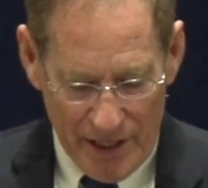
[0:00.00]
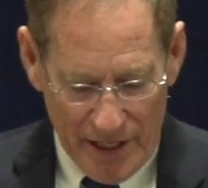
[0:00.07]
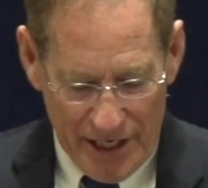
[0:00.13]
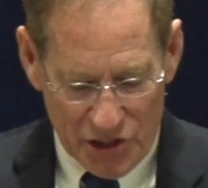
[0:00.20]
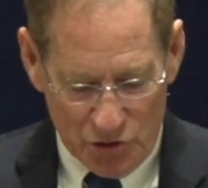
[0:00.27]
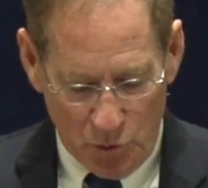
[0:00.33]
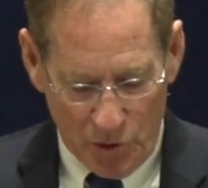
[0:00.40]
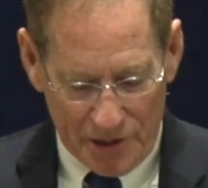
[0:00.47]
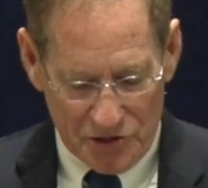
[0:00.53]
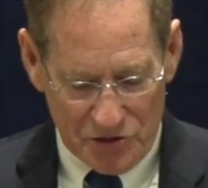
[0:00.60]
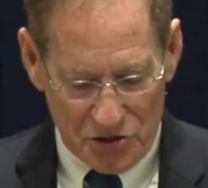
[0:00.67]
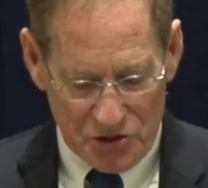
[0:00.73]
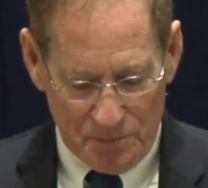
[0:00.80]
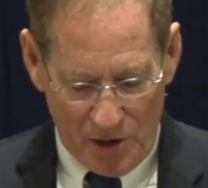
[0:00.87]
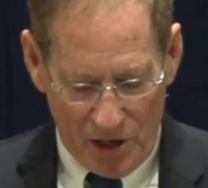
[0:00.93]
His work has
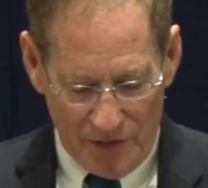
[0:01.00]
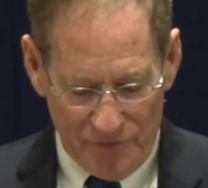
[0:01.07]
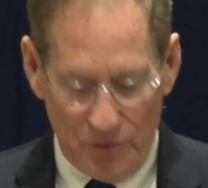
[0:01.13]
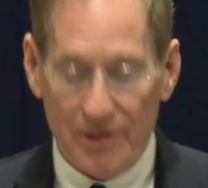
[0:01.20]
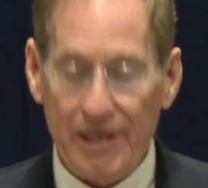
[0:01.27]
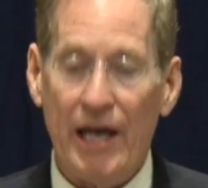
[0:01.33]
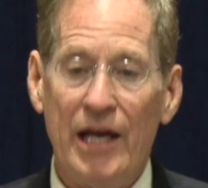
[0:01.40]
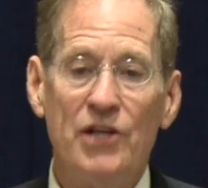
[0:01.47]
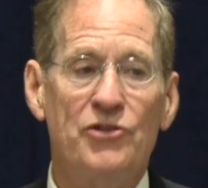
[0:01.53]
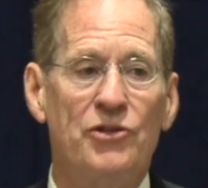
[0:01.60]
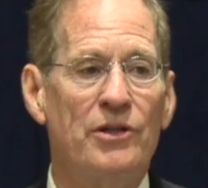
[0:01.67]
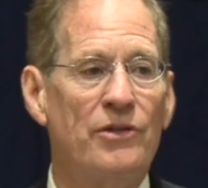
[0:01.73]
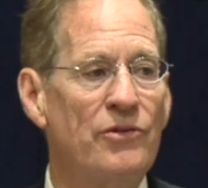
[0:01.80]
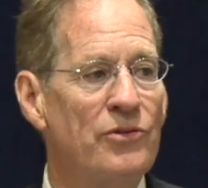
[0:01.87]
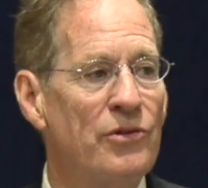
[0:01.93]
inspired
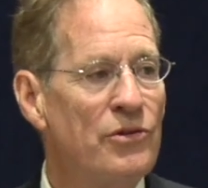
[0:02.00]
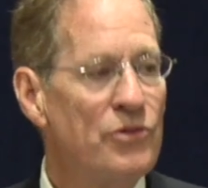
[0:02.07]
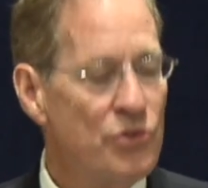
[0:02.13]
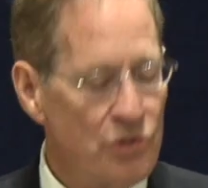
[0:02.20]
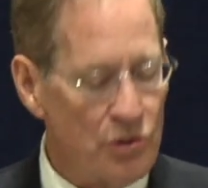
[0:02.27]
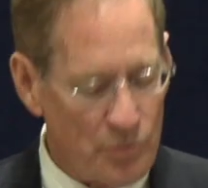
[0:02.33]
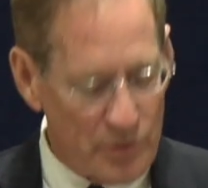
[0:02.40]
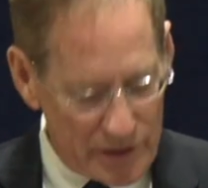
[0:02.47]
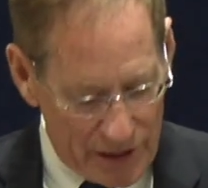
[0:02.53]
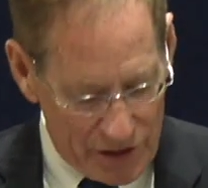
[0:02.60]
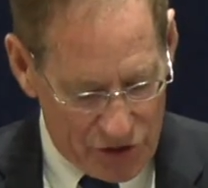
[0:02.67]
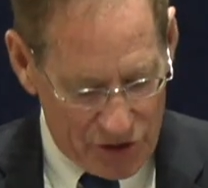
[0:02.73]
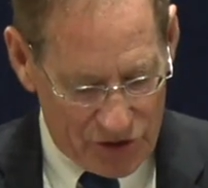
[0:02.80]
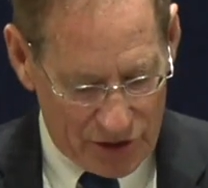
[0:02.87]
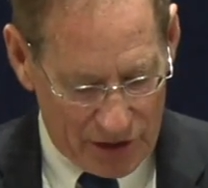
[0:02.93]
vocations to the
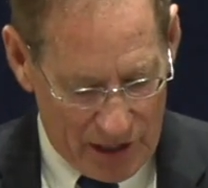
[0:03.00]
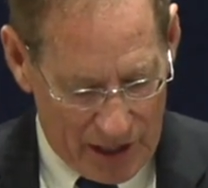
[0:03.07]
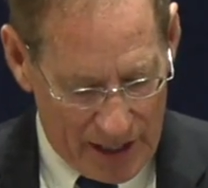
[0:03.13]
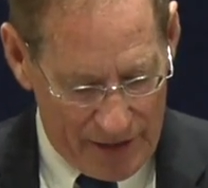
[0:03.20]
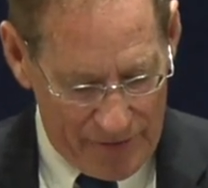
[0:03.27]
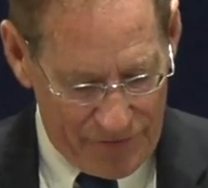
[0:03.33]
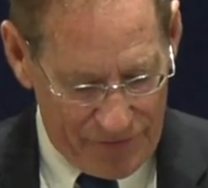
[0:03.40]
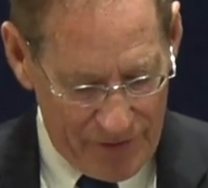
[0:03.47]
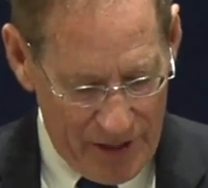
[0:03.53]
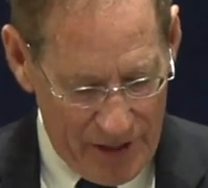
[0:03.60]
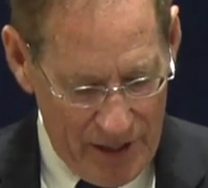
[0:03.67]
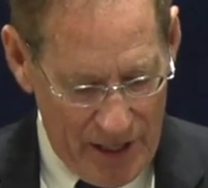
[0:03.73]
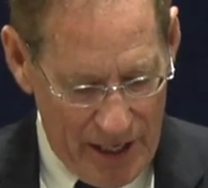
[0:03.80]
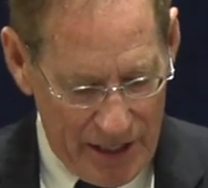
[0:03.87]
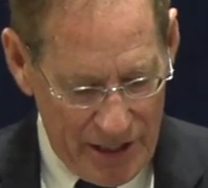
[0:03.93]
religious life,
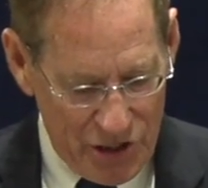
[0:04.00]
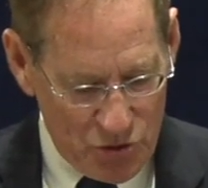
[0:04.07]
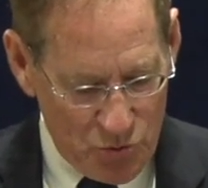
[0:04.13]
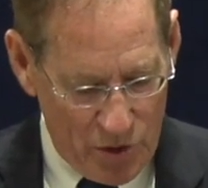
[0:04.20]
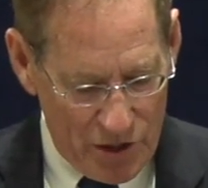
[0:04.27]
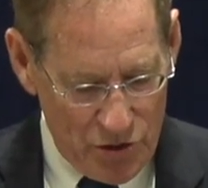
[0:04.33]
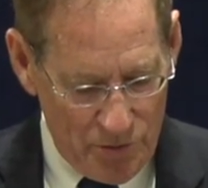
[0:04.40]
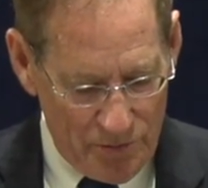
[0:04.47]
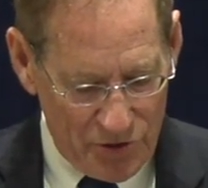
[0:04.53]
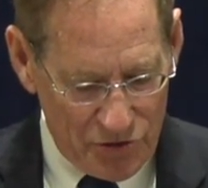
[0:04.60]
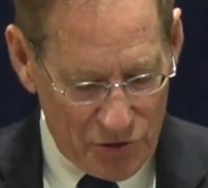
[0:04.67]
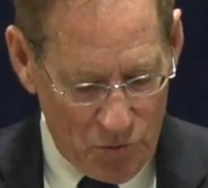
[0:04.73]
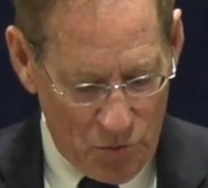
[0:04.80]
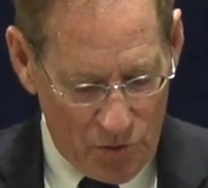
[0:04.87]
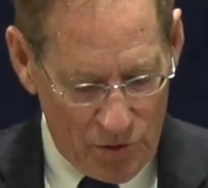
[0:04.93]
and he has won numerous
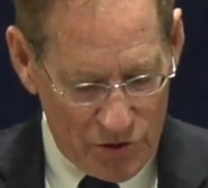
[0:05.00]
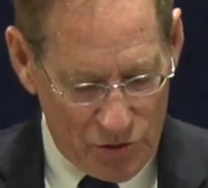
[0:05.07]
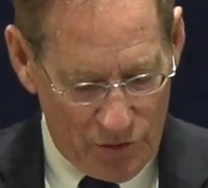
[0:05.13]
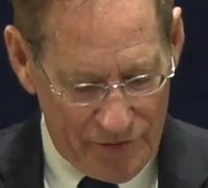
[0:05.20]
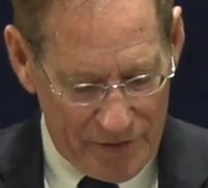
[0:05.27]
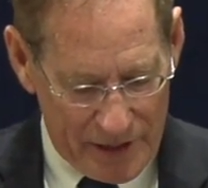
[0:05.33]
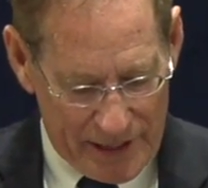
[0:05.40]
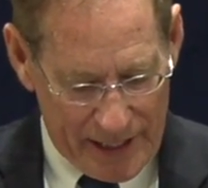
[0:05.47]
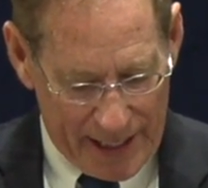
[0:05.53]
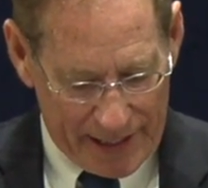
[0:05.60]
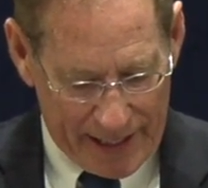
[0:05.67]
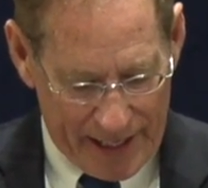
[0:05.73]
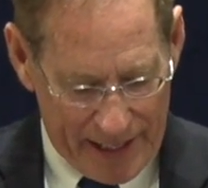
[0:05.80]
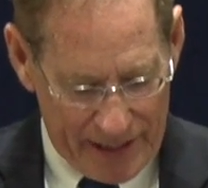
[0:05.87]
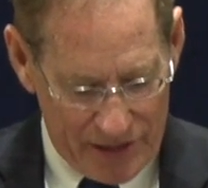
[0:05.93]
awards over the
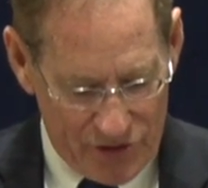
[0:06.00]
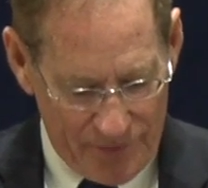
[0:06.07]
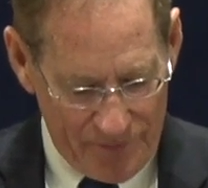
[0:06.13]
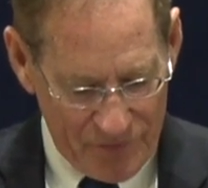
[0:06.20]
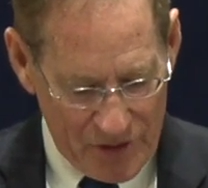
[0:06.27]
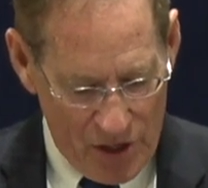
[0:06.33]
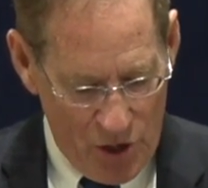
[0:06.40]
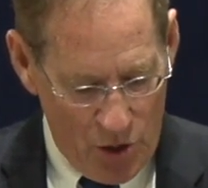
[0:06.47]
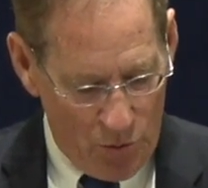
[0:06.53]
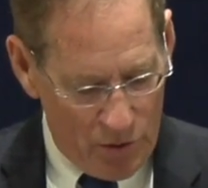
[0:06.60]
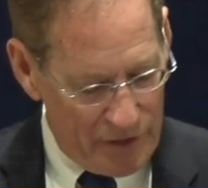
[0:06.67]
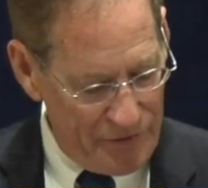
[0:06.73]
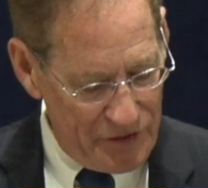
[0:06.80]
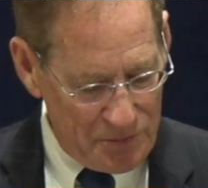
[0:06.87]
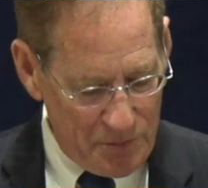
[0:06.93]
decades. One
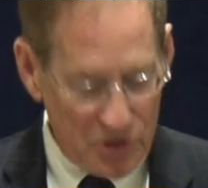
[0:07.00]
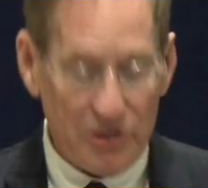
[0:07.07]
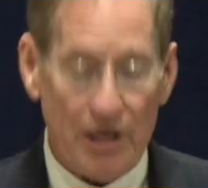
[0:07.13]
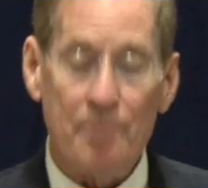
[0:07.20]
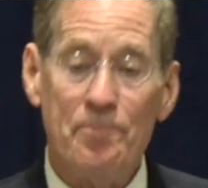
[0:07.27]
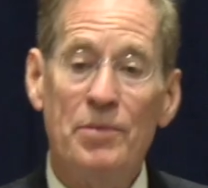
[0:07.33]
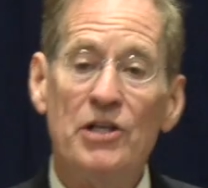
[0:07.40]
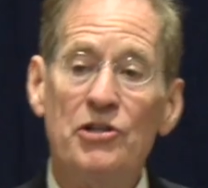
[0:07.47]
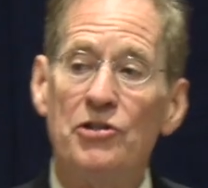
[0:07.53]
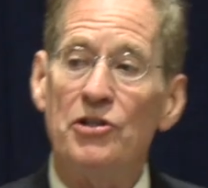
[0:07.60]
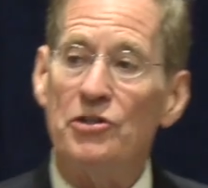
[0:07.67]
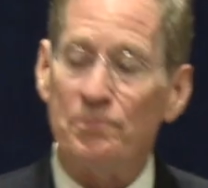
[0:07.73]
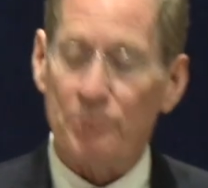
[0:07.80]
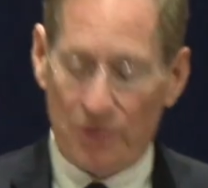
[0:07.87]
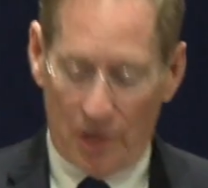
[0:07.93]
of his most
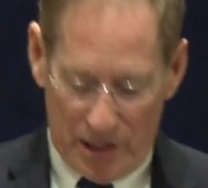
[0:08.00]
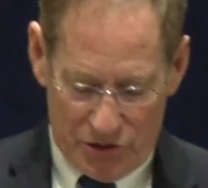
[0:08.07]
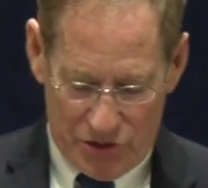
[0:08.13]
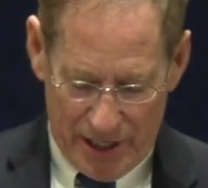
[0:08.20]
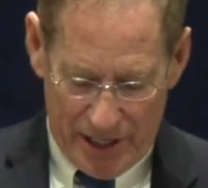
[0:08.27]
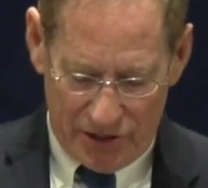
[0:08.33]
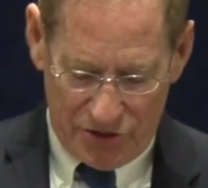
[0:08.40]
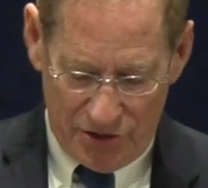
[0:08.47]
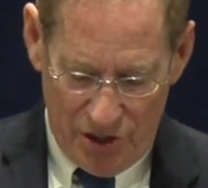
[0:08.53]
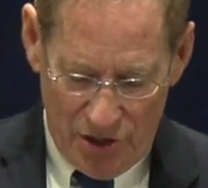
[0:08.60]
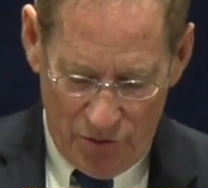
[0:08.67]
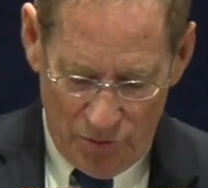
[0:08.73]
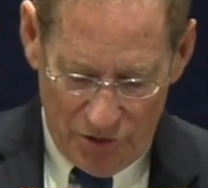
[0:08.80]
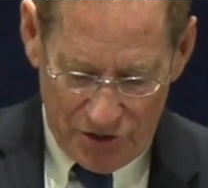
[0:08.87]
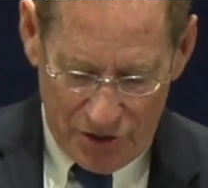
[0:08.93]
ambitious projects
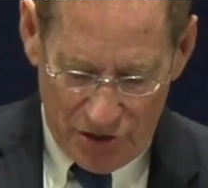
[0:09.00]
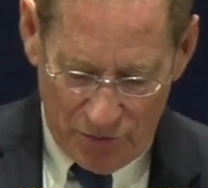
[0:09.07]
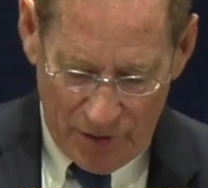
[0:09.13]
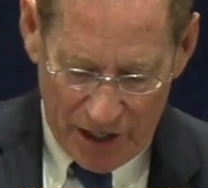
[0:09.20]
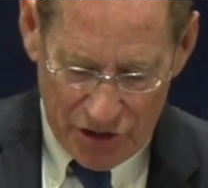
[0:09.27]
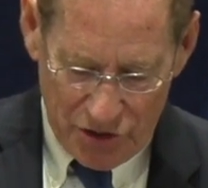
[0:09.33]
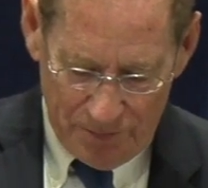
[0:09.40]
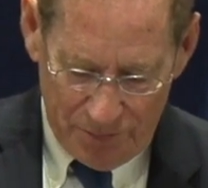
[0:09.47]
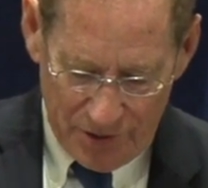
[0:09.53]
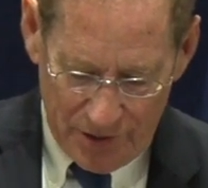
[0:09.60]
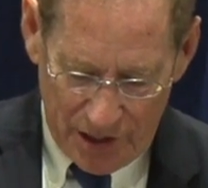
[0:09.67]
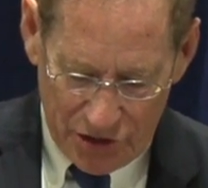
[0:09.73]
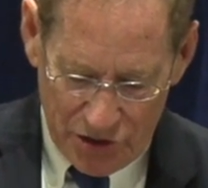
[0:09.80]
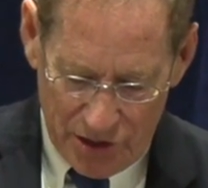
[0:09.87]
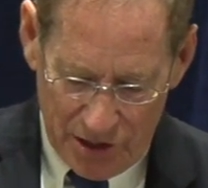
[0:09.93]
was the direction,
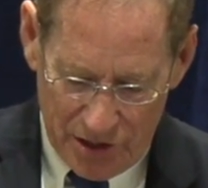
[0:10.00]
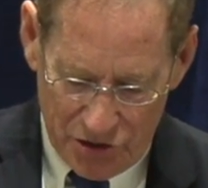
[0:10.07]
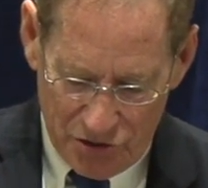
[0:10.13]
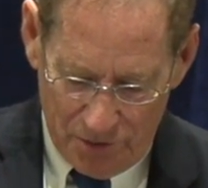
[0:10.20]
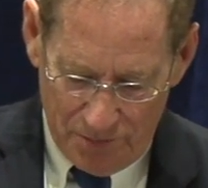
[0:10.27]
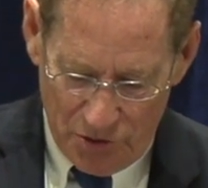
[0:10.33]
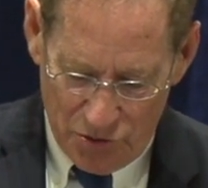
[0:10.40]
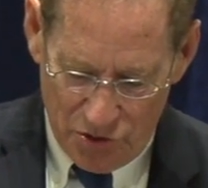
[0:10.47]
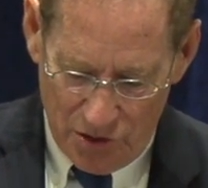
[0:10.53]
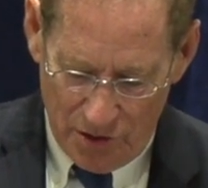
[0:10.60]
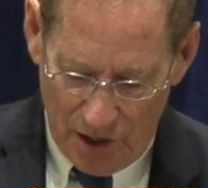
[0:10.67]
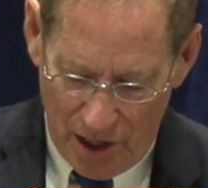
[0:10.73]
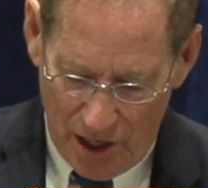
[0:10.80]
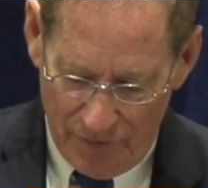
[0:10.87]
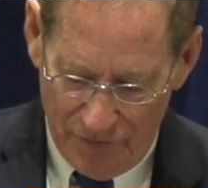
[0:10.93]
production, and distribution
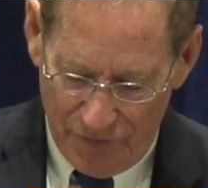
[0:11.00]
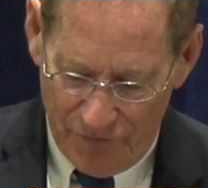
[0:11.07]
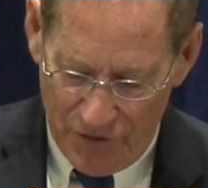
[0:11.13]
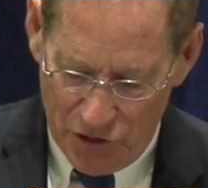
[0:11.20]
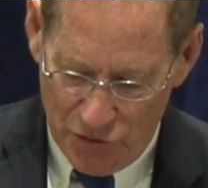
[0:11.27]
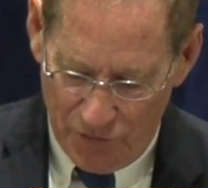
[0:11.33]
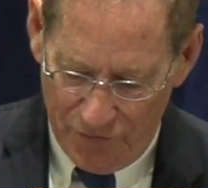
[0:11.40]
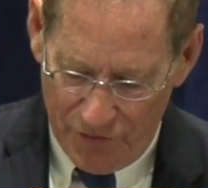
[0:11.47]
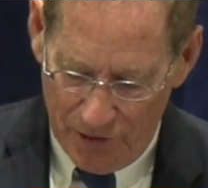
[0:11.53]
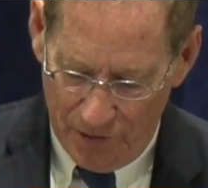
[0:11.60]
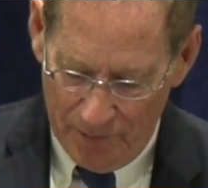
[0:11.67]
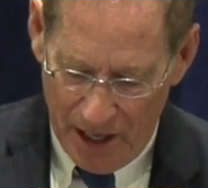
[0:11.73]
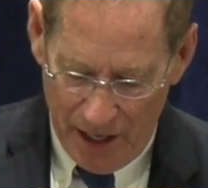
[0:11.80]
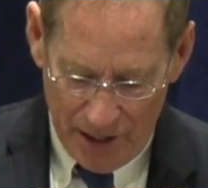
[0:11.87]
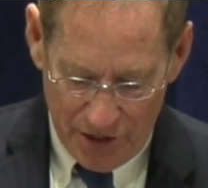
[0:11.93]
of the feature
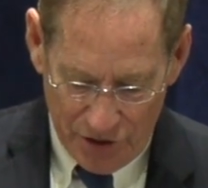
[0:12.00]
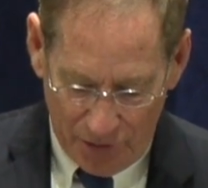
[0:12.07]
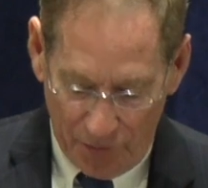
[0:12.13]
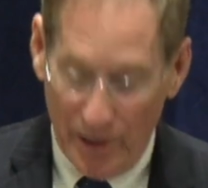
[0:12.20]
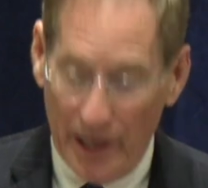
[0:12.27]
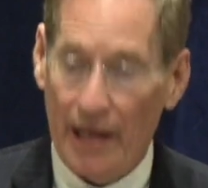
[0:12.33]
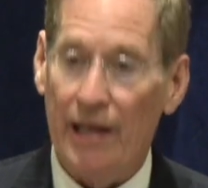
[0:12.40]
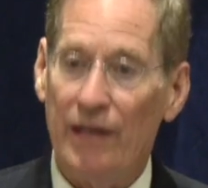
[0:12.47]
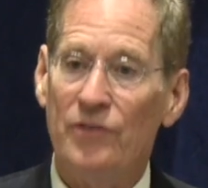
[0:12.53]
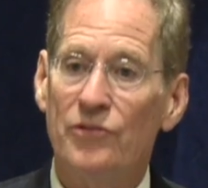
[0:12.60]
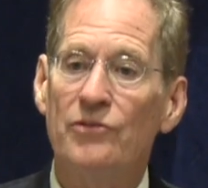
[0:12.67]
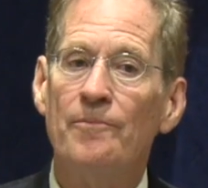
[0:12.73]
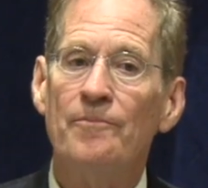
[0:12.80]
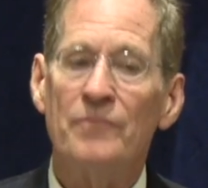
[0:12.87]
film Therese.